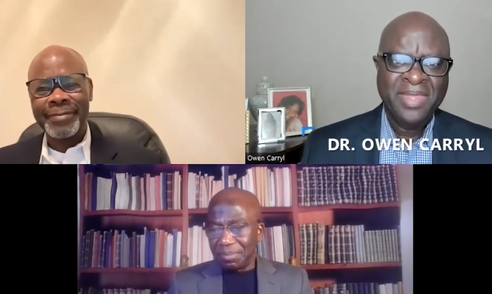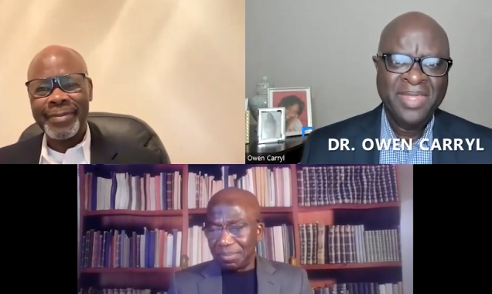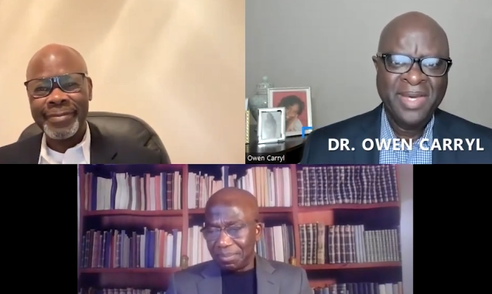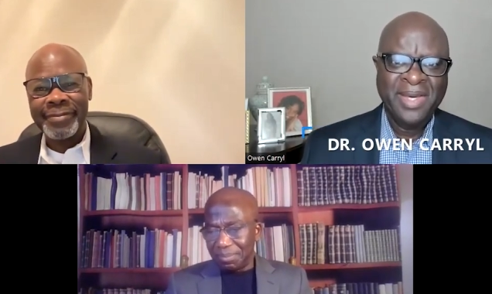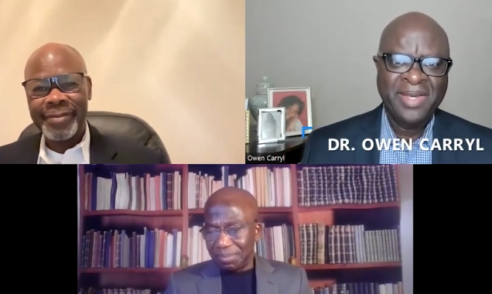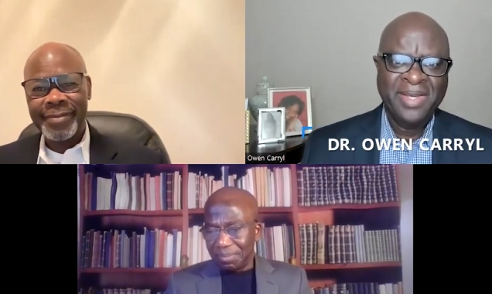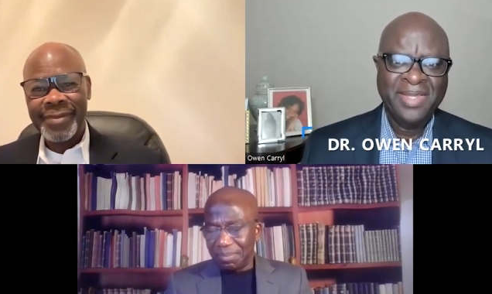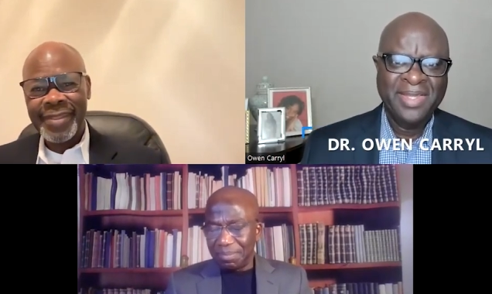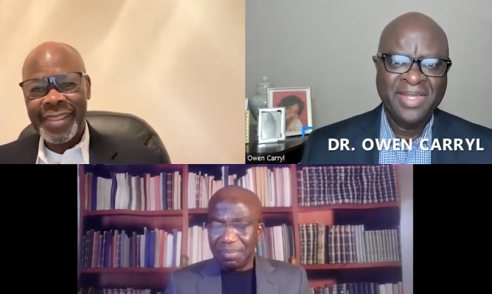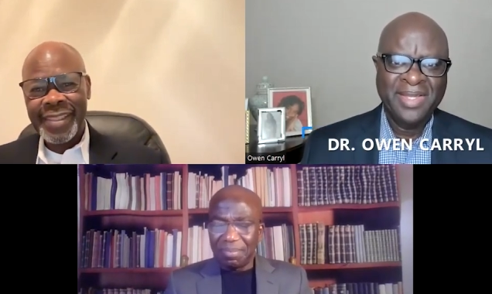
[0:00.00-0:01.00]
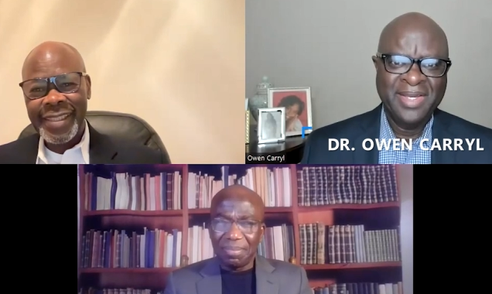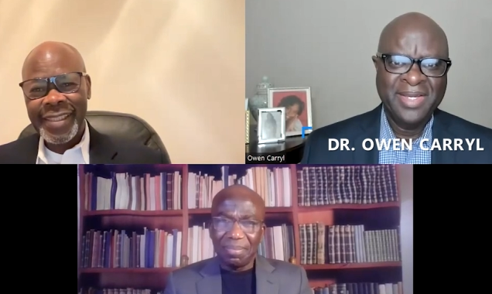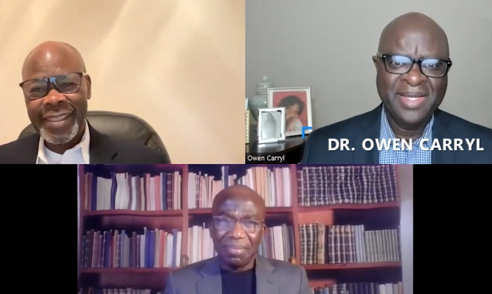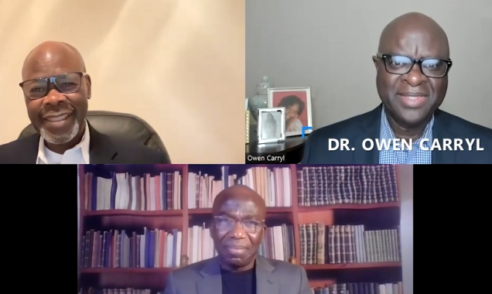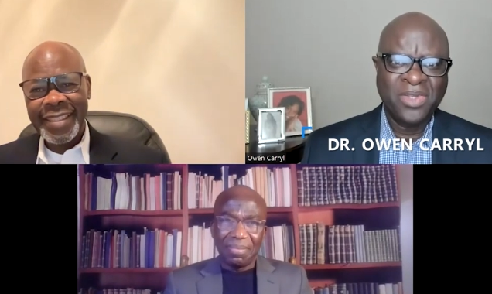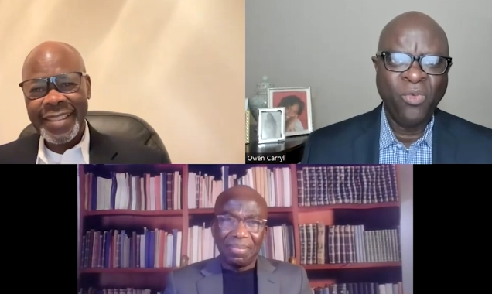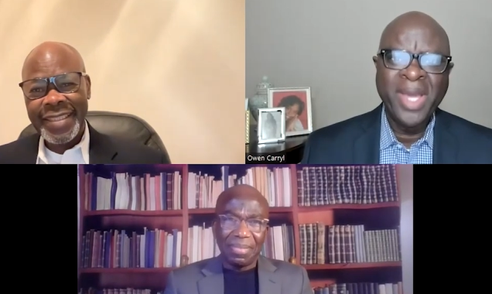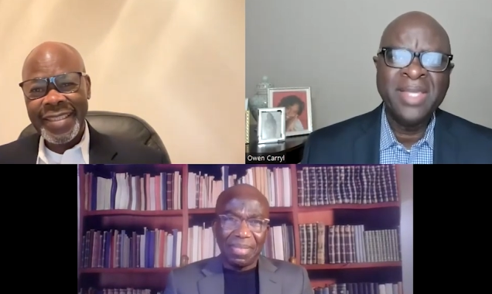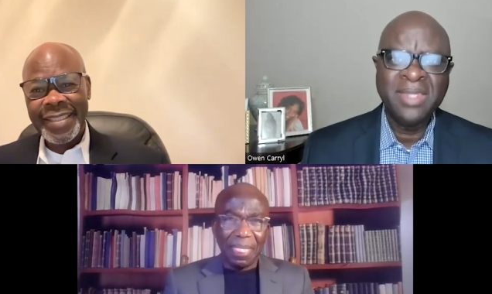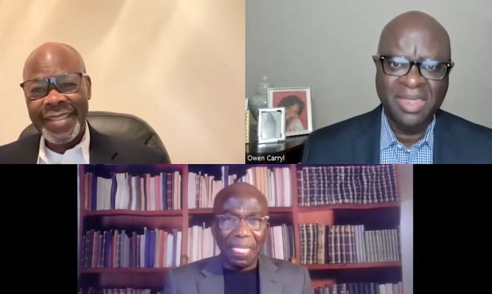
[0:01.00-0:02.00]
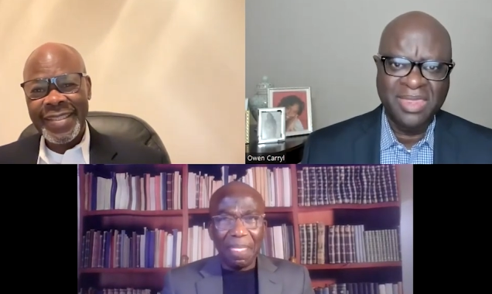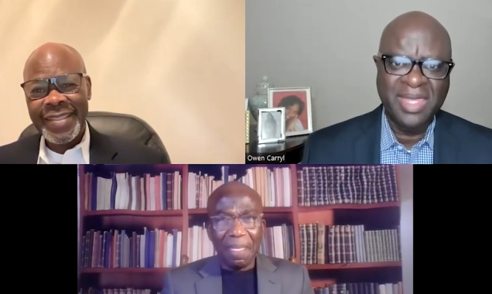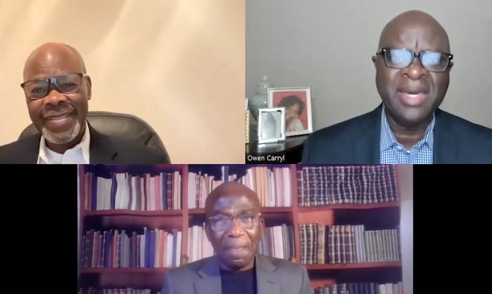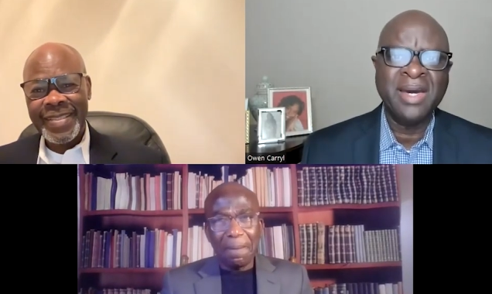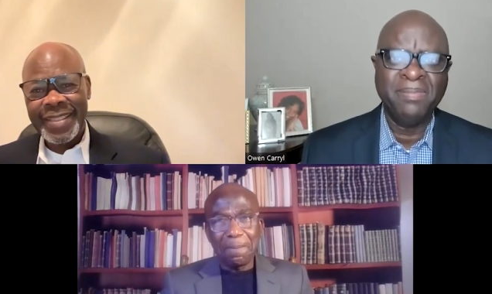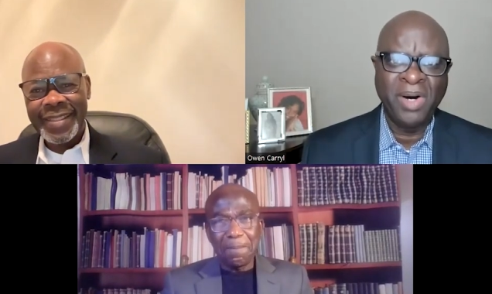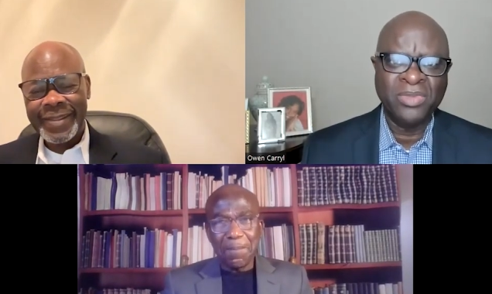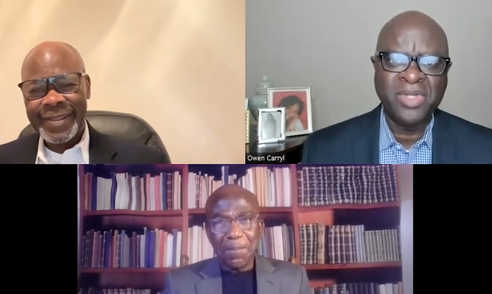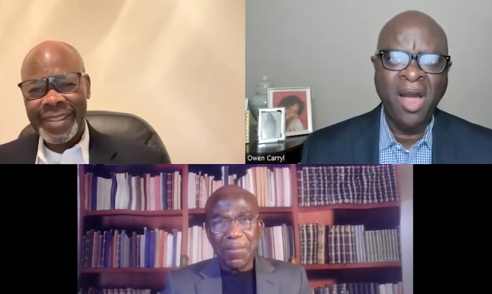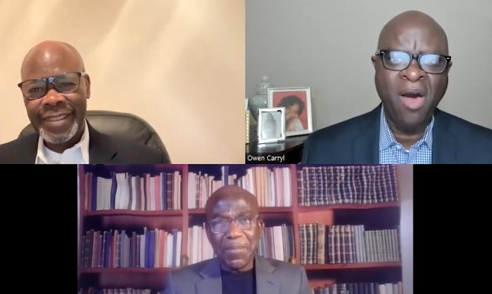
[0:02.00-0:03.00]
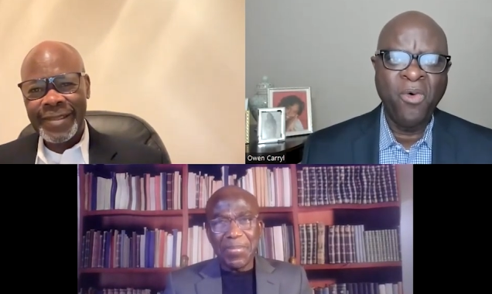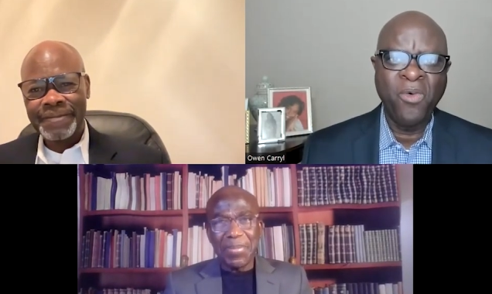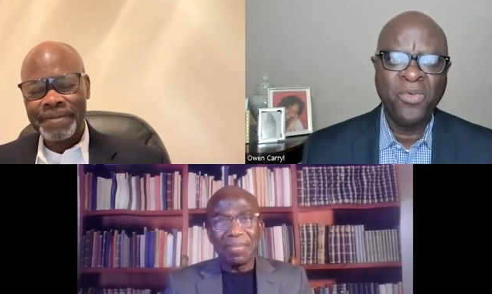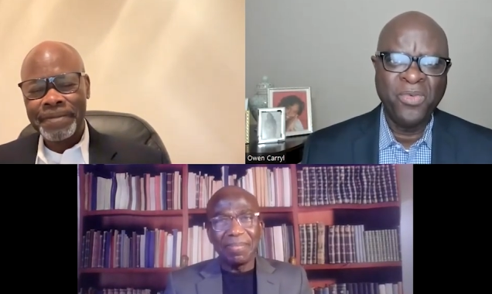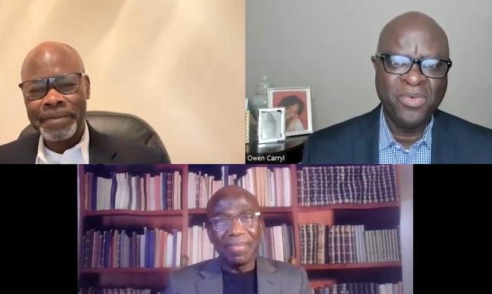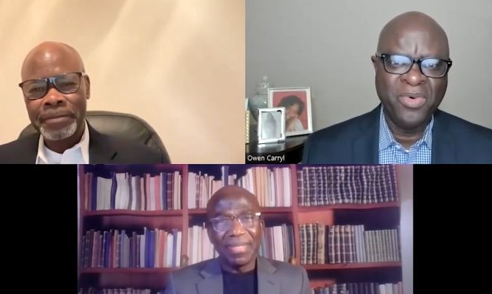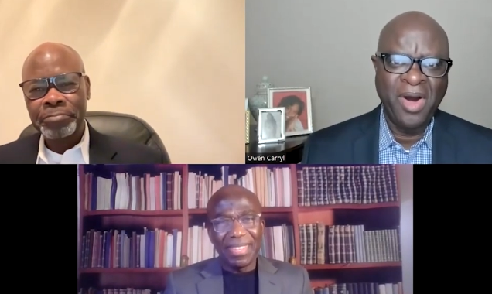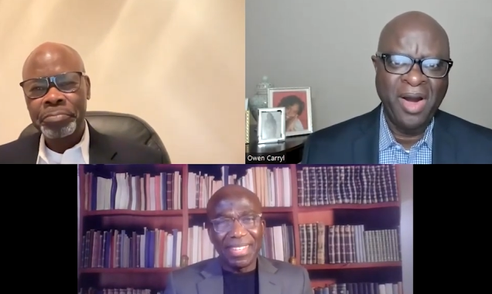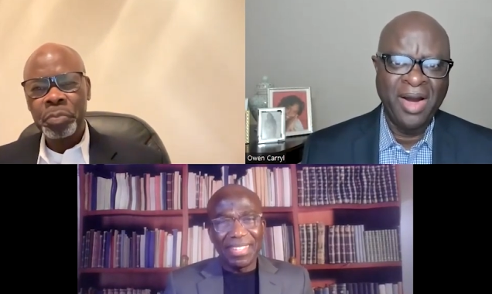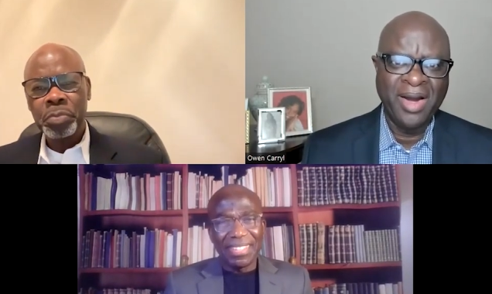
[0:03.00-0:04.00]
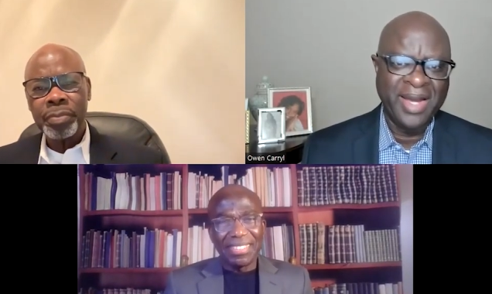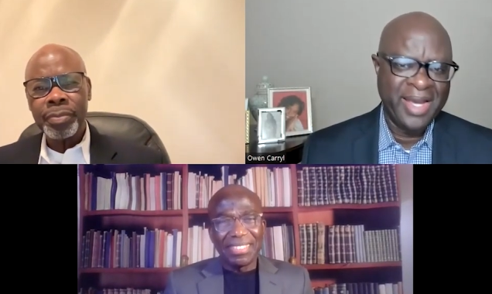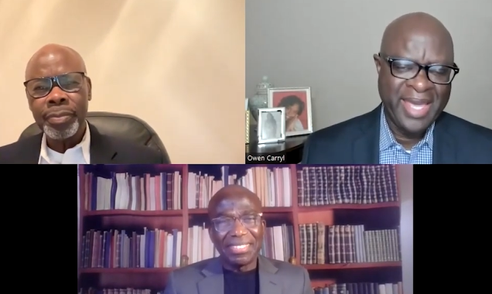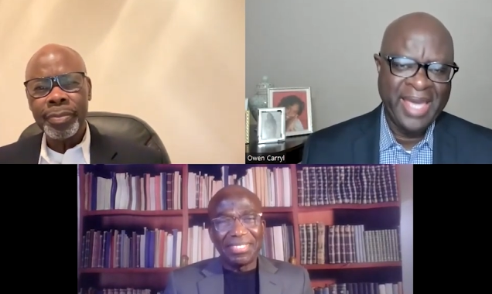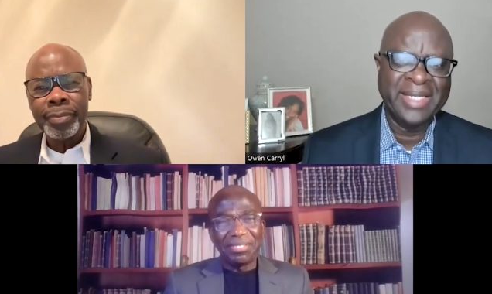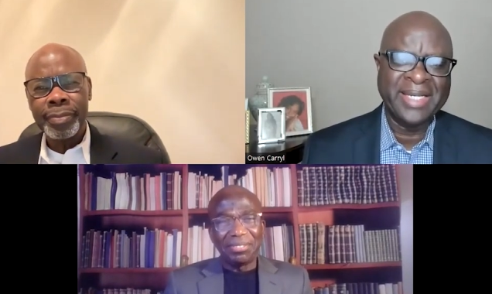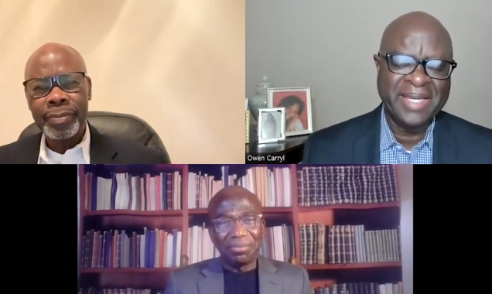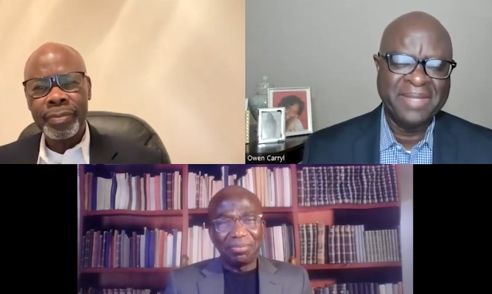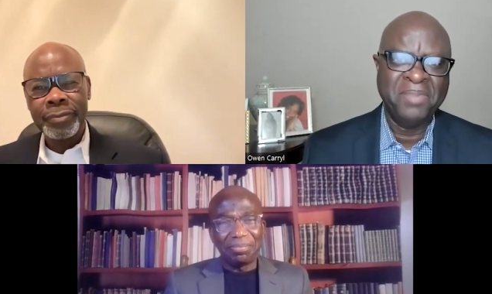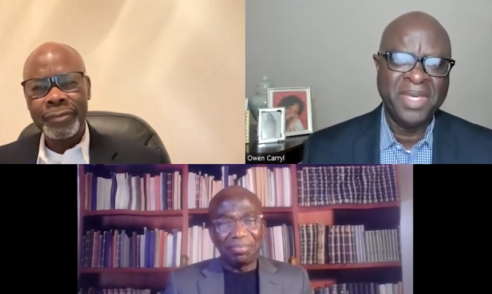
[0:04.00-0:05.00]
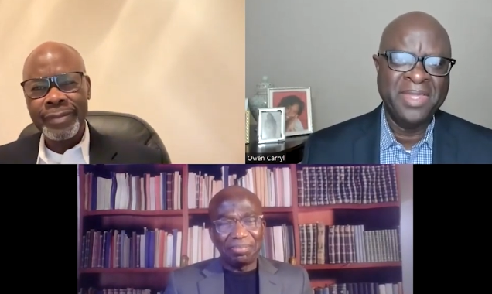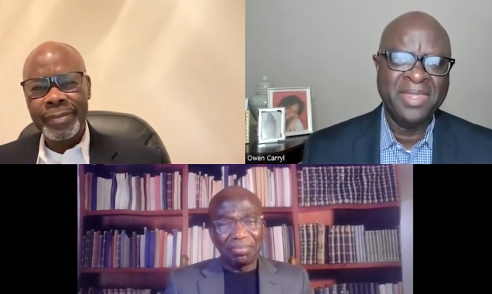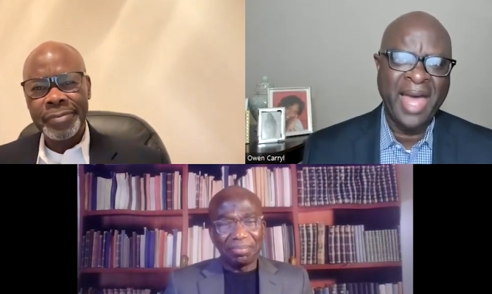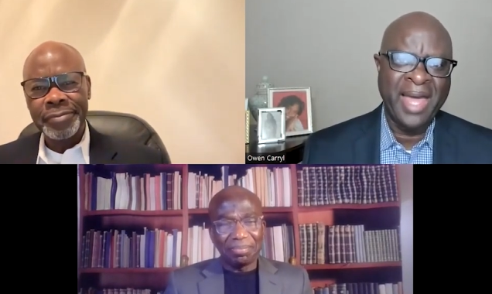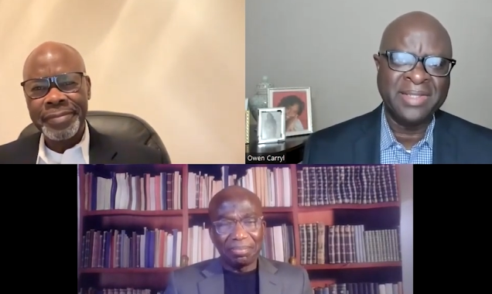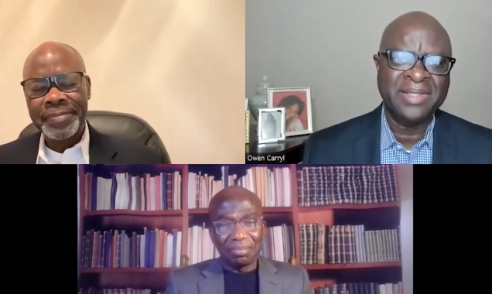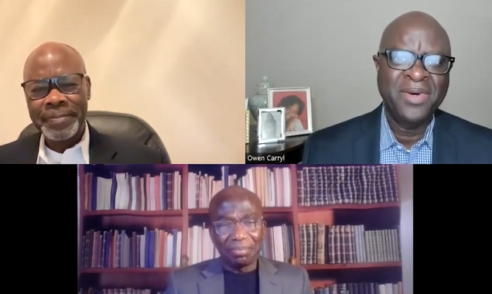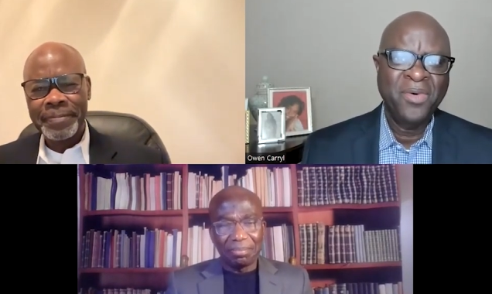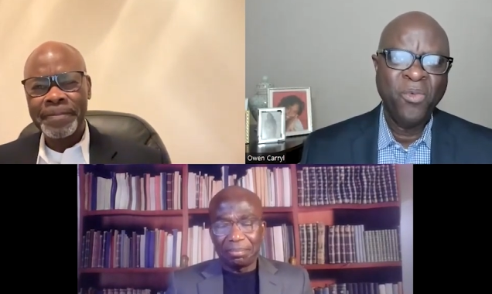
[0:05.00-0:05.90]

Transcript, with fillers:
Speaker 1: the it's a way to think about how Guyana can be that